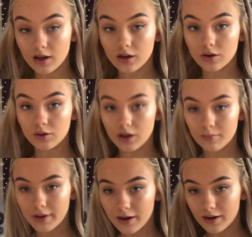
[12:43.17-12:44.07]
and cool
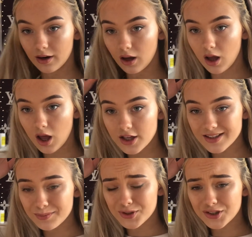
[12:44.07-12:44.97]
and pair
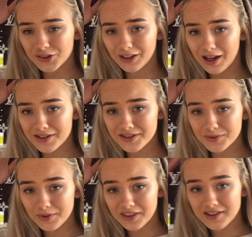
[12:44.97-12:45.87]
some sunglasses with